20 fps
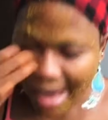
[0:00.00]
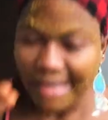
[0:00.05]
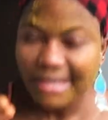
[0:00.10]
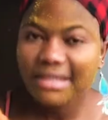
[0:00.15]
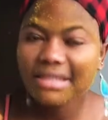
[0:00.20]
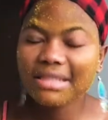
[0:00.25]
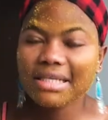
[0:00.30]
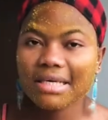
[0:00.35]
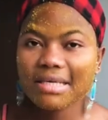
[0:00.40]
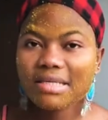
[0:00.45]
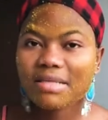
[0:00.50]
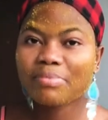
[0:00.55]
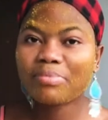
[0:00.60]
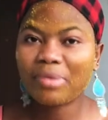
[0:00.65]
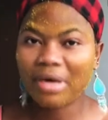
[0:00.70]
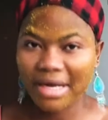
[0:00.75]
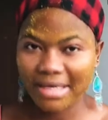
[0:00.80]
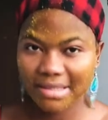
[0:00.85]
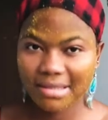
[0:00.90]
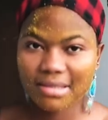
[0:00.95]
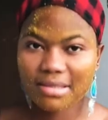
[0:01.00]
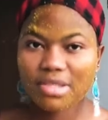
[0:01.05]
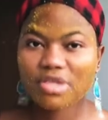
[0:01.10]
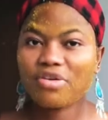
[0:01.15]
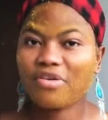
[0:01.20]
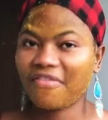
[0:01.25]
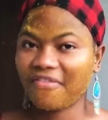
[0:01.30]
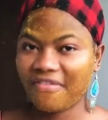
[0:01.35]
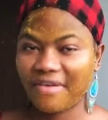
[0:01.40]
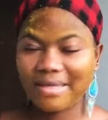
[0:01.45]
This brightens your
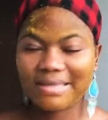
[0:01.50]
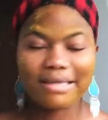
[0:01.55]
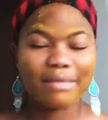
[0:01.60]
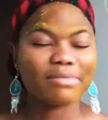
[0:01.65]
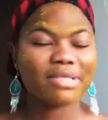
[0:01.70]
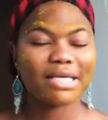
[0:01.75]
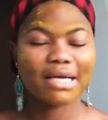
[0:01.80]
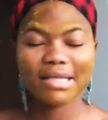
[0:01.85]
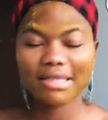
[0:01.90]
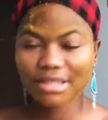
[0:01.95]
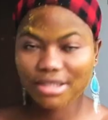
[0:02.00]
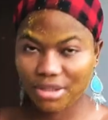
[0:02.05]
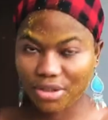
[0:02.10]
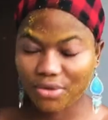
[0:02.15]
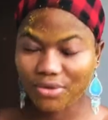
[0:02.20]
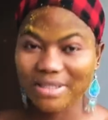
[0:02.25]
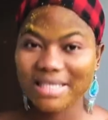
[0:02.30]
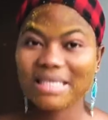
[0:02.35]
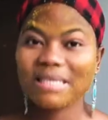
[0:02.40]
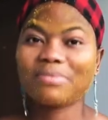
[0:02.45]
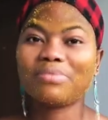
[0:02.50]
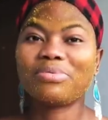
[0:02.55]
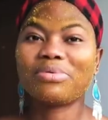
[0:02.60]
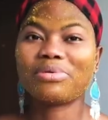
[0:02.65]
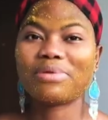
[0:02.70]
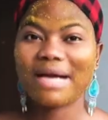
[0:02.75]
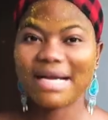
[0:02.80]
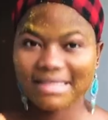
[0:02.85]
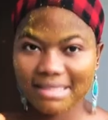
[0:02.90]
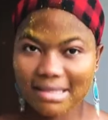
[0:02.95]
face. I'm telling you, this
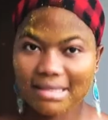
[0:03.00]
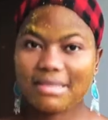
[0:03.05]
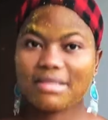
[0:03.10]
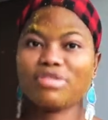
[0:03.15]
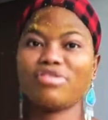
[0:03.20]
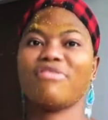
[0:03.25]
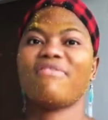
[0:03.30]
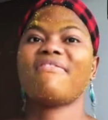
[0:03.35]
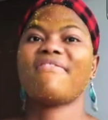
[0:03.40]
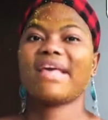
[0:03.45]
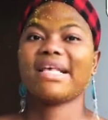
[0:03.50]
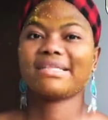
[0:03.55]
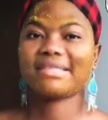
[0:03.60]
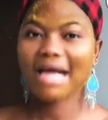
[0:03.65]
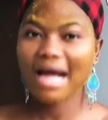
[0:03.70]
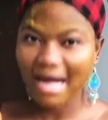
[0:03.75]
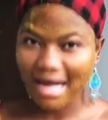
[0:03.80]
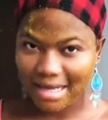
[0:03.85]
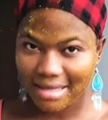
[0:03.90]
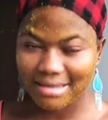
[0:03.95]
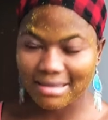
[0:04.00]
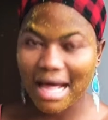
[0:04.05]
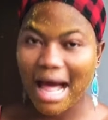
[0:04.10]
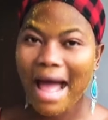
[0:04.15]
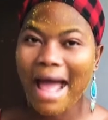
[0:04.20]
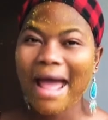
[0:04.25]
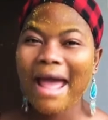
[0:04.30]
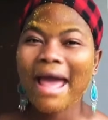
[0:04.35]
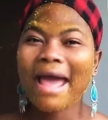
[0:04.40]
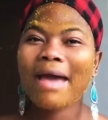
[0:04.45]
brightens your face. Ankasa,
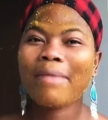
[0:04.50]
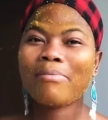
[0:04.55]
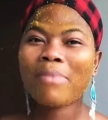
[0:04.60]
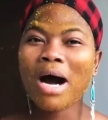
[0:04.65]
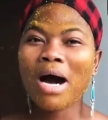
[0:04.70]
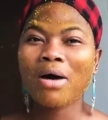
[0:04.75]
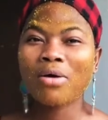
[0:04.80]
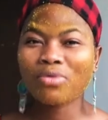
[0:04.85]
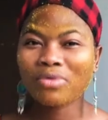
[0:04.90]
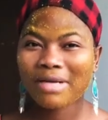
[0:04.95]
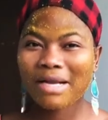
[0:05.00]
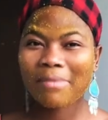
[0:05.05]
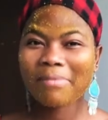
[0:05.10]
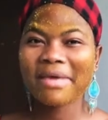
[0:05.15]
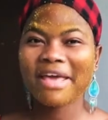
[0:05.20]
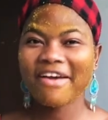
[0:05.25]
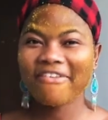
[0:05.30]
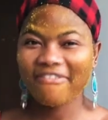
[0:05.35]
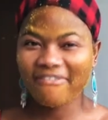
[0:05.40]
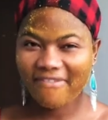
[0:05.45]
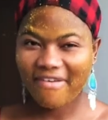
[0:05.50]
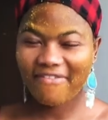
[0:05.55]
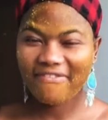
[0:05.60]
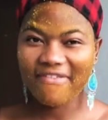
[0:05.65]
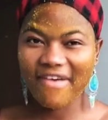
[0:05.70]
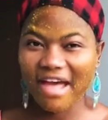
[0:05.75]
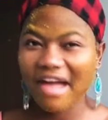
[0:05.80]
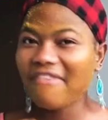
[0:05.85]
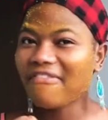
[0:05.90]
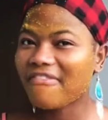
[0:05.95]
ema huna miye
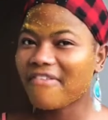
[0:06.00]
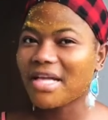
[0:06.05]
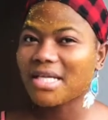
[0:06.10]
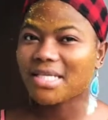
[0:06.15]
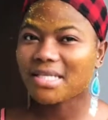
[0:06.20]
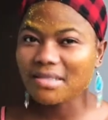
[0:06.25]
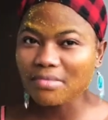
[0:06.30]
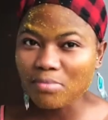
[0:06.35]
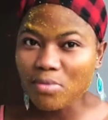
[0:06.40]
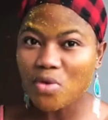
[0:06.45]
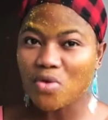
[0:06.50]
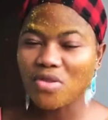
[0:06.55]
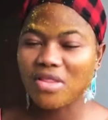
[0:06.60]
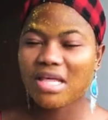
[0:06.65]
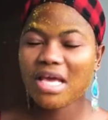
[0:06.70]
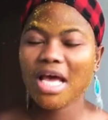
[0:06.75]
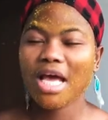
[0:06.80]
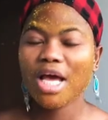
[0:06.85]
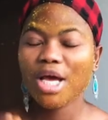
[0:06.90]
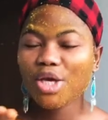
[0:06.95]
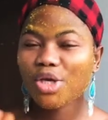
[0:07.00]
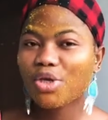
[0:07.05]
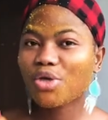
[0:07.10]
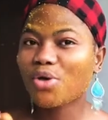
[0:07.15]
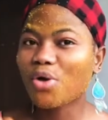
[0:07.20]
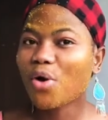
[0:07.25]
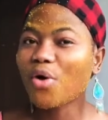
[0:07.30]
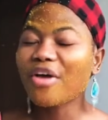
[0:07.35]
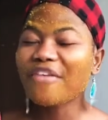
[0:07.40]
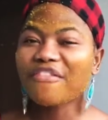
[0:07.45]
fefefe smooth. You
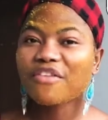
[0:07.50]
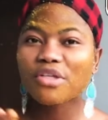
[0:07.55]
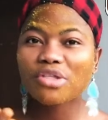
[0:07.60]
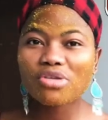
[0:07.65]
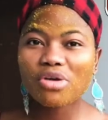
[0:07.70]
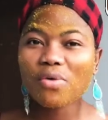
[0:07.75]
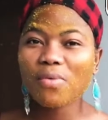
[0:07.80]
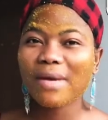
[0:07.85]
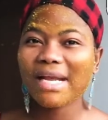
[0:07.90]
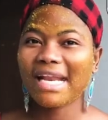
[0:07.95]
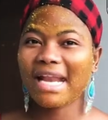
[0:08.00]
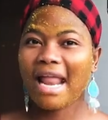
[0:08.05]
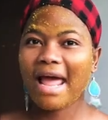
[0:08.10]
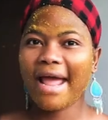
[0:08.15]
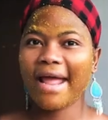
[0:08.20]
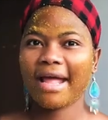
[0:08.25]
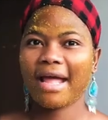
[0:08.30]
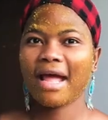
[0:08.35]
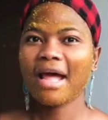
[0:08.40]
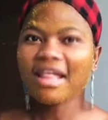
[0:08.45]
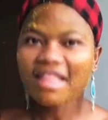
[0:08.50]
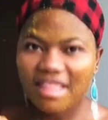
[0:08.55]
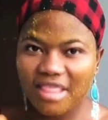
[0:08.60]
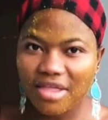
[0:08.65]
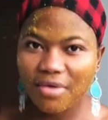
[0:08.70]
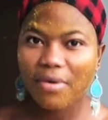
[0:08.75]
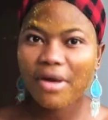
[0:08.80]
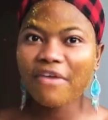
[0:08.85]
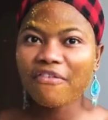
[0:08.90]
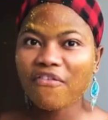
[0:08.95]
know, if you do it like
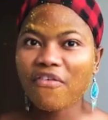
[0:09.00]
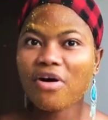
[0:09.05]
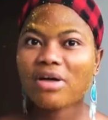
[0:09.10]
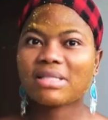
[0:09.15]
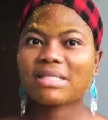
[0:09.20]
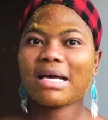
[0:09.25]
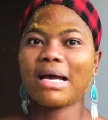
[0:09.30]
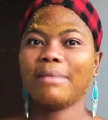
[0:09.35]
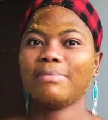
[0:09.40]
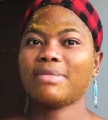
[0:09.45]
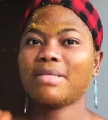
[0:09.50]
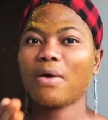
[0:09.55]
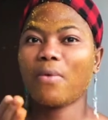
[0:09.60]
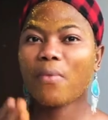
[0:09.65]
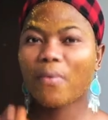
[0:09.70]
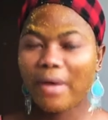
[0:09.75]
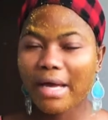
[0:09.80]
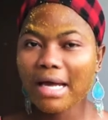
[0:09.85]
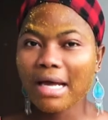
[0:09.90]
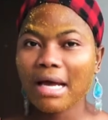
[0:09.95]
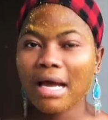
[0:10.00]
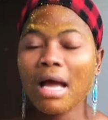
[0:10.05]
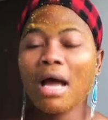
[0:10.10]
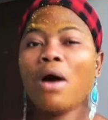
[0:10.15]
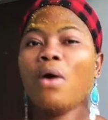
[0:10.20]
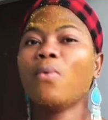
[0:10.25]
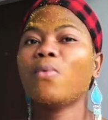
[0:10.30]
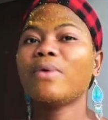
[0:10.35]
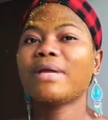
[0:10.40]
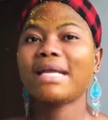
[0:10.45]
3-4 times a week,
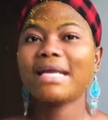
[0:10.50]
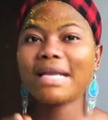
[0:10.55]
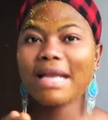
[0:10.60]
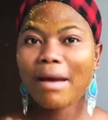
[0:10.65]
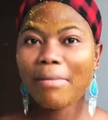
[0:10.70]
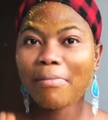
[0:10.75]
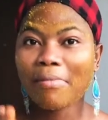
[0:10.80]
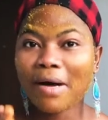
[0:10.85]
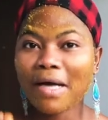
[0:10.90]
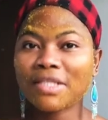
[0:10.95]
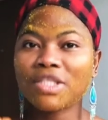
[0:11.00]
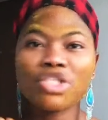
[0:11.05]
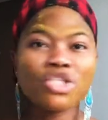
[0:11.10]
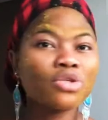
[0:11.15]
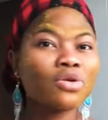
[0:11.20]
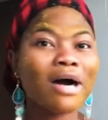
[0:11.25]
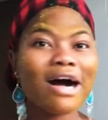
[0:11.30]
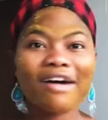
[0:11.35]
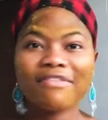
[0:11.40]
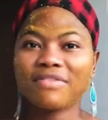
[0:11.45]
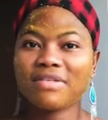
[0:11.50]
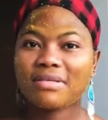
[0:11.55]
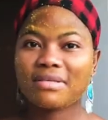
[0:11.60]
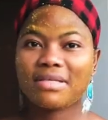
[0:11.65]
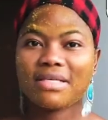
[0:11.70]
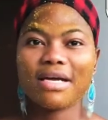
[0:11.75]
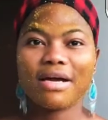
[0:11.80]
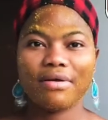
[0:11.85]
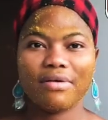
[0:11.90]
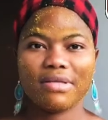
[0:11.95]
within a month you have to
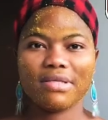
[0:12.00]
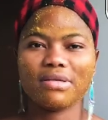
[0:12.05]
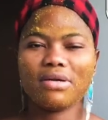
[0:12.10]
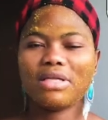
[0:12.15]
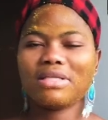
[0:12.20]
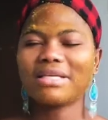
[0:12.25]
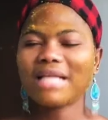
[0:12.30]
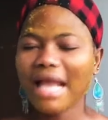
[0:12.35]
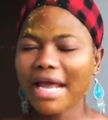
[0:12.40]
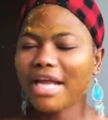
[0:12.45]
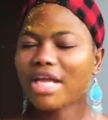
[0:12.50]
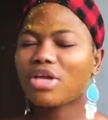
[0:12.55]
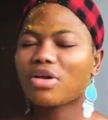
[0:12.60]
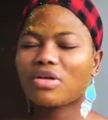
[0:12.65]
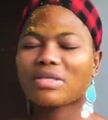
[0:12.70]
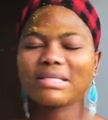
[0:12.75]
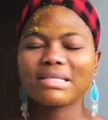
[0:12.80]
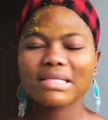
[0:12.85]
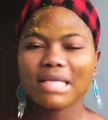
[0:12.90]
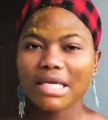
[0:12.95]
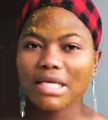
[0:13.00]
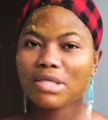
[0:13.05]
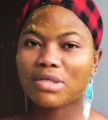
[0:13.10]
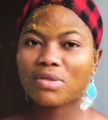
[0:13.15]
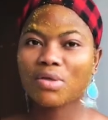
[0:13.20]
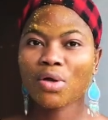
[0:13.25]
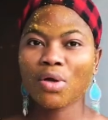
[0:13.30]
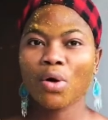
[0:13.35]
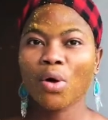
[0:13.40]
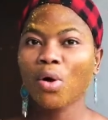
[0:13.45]
see a result. Like, your skin is
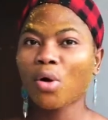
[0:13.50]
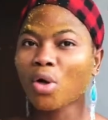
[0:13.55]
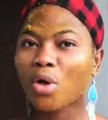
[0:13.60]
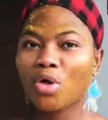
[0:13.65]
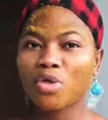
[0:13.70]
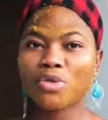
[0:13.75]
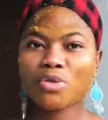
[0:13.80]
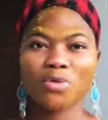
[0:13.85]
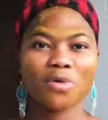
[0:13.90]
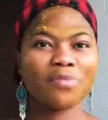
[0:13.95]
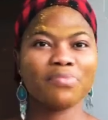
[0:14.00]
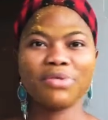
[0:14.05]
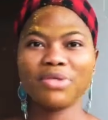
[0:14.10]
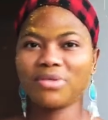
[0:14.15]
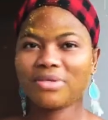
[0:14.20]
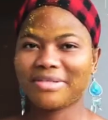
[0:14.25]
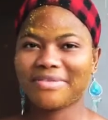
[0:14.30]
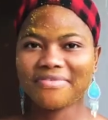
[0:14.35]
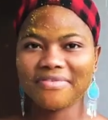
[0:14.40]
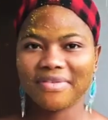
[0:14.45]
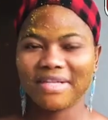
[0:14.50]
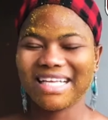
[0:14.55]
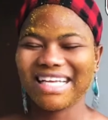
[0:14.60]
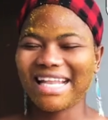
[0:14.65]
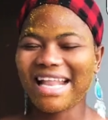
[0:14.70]
gonna glow so beautifully.